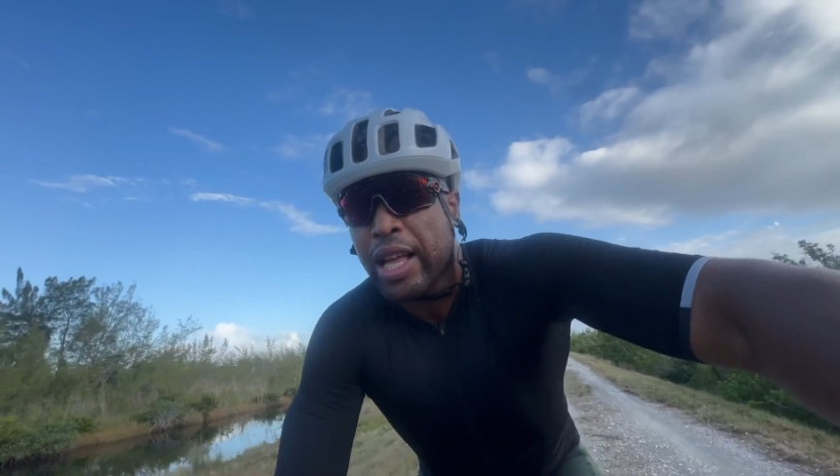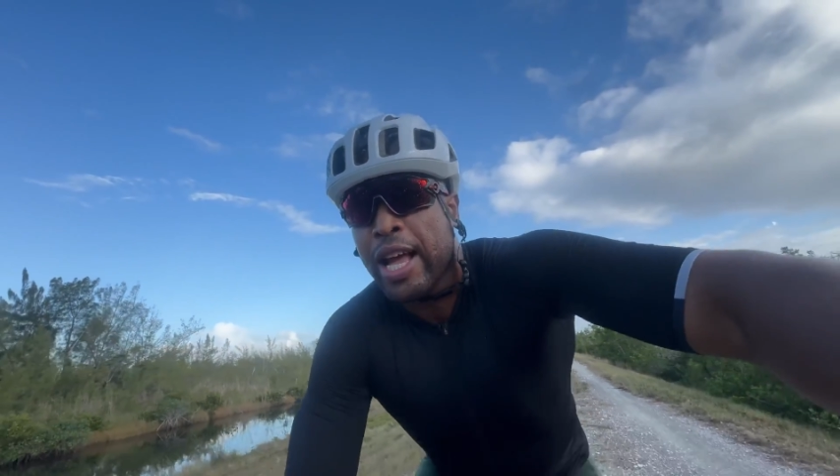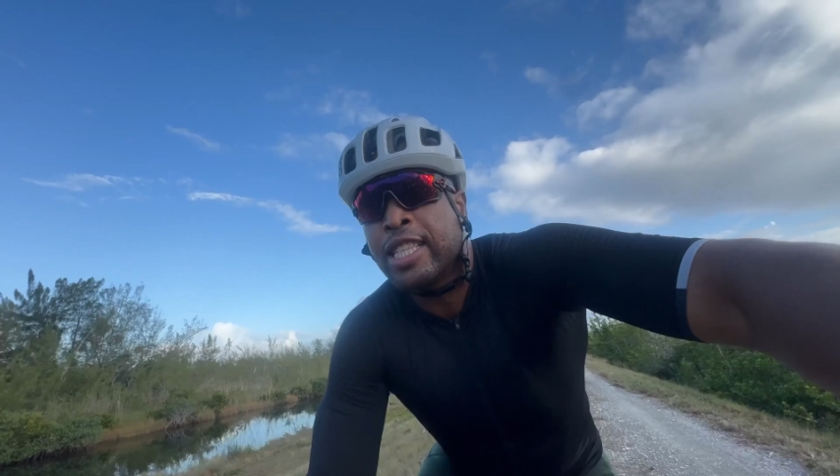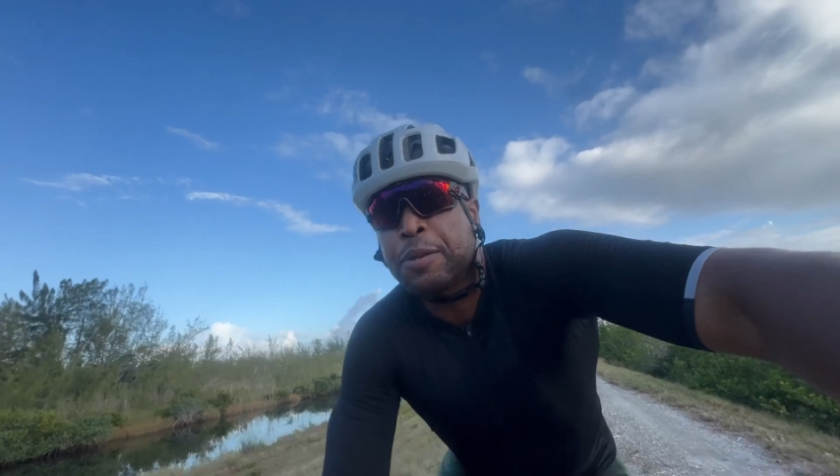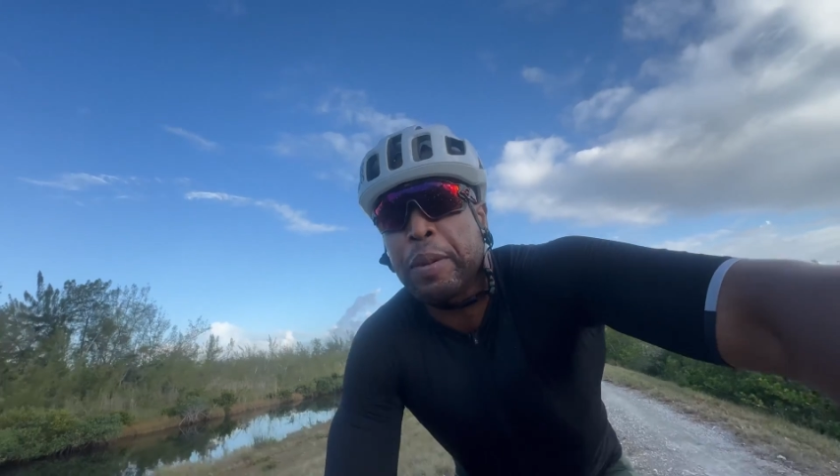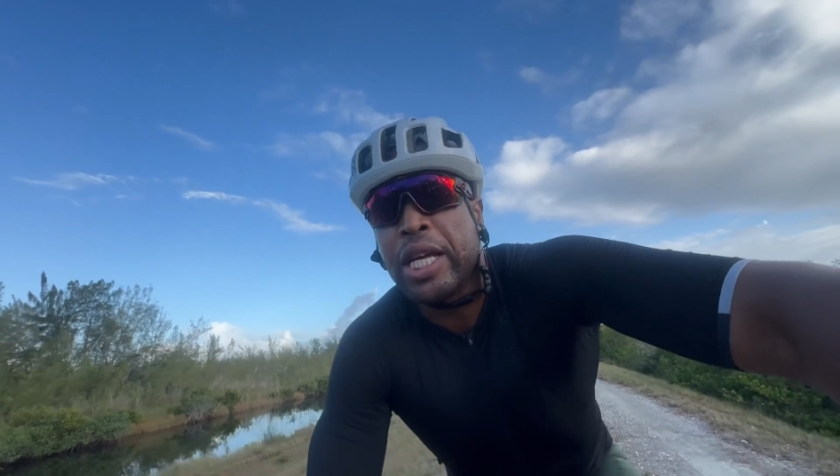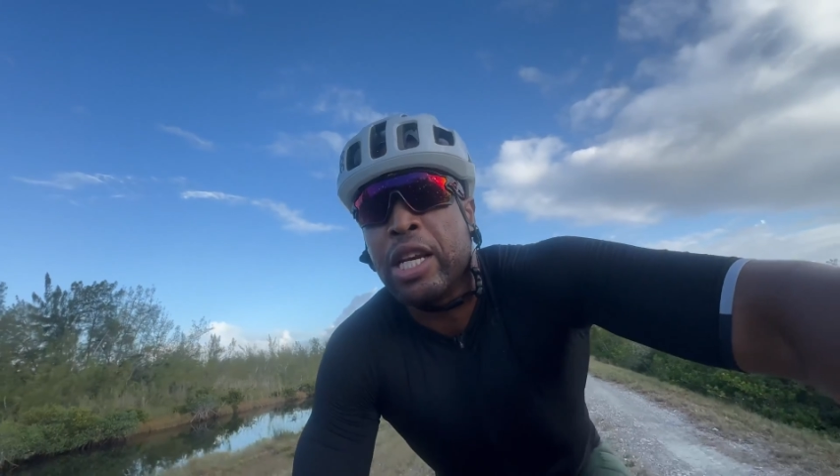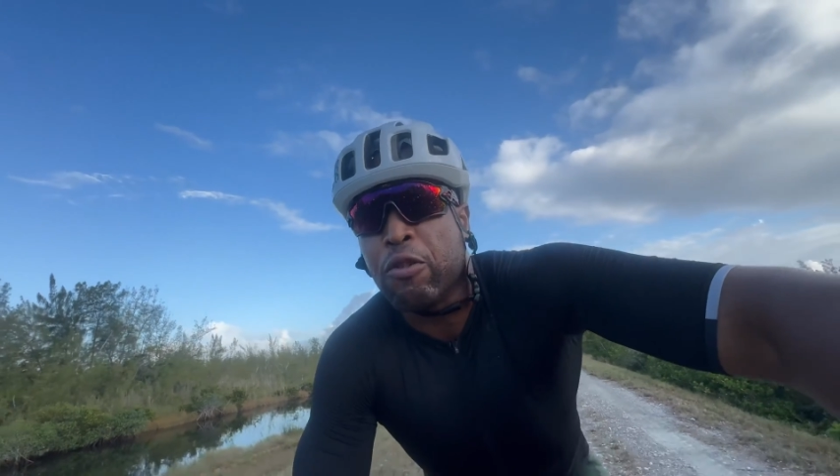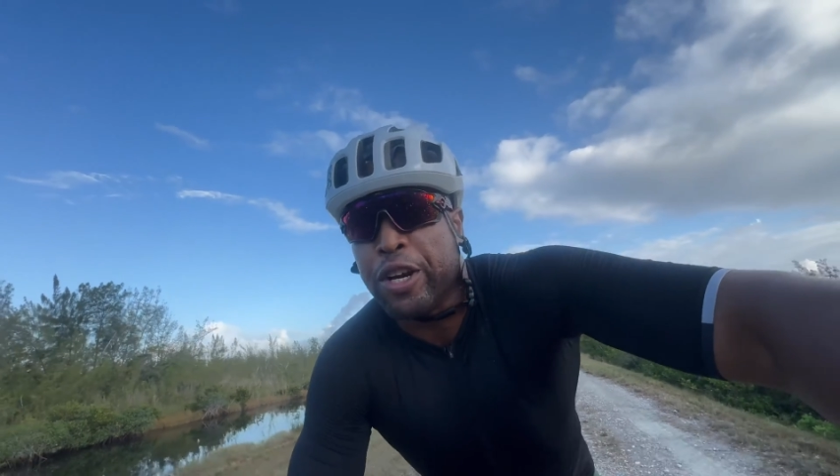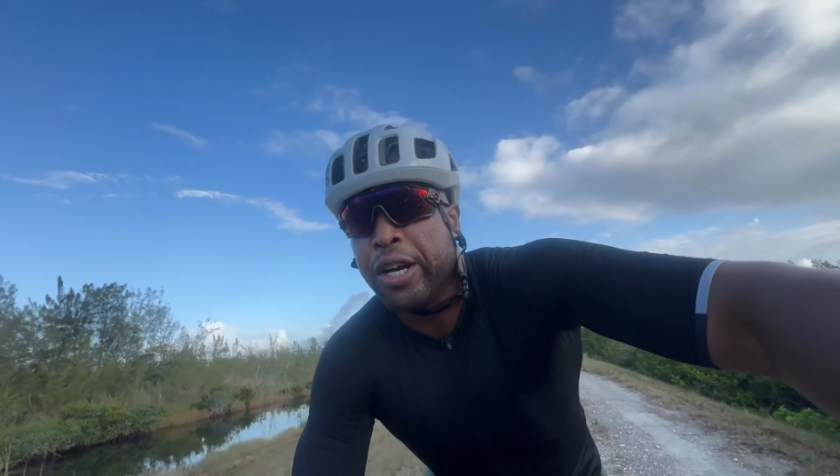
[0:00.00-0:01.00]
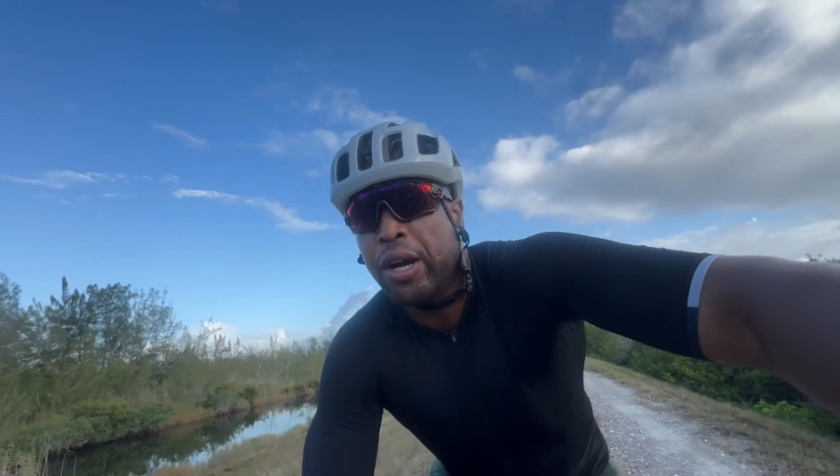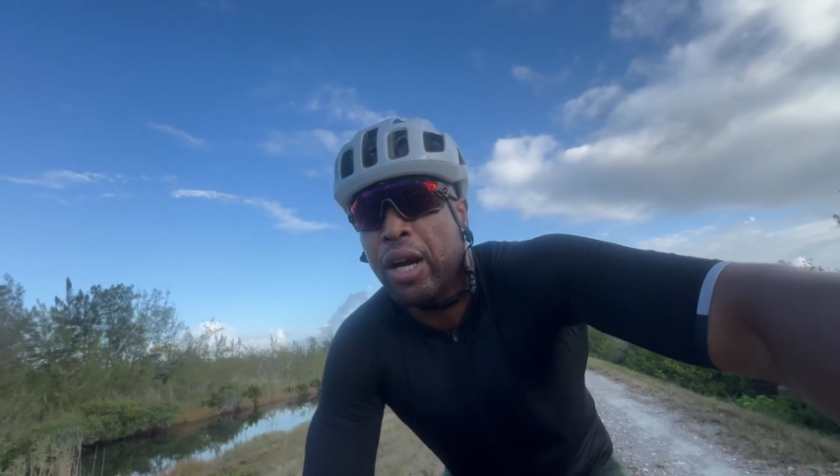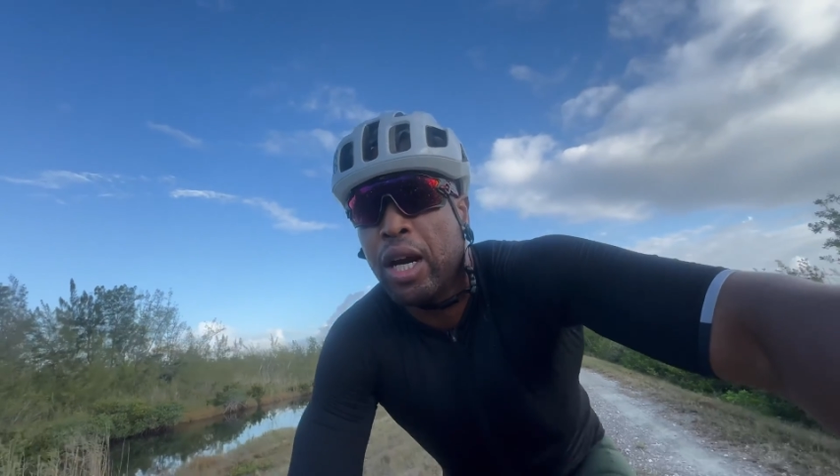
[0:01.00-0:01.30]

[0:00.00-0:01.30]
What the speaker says: and speed in the rear